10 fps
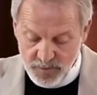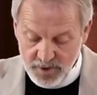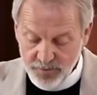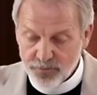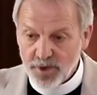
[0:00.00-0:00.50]

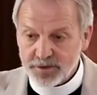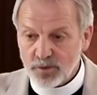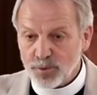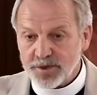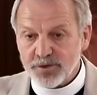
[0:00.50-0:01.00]

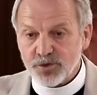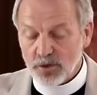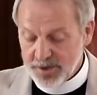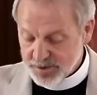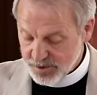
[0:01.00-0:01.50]
Confronted with a
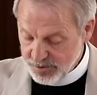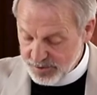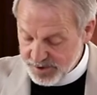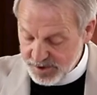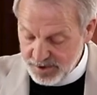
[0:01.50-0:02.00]
choice
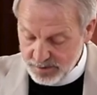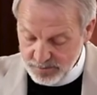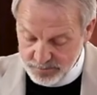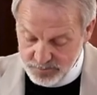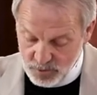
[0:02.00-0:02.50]
to
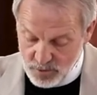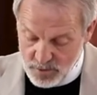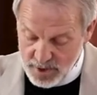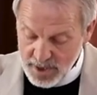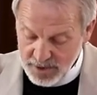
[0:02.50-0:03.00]
sin
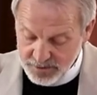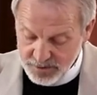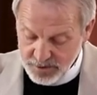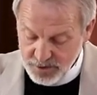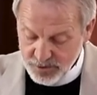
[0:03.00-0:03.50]
or not,
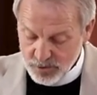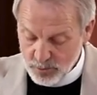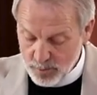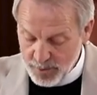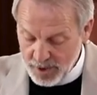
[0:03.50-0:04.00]
to
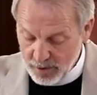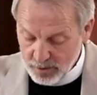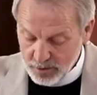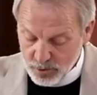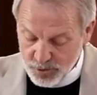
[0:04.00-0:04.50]

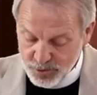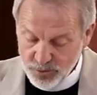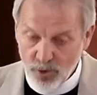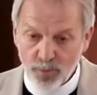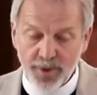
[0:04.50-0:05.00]
rebel or
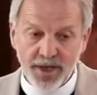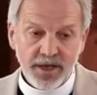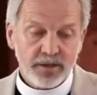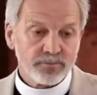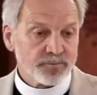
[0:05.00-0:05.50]
to
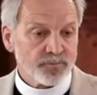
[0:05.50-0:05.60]
obey,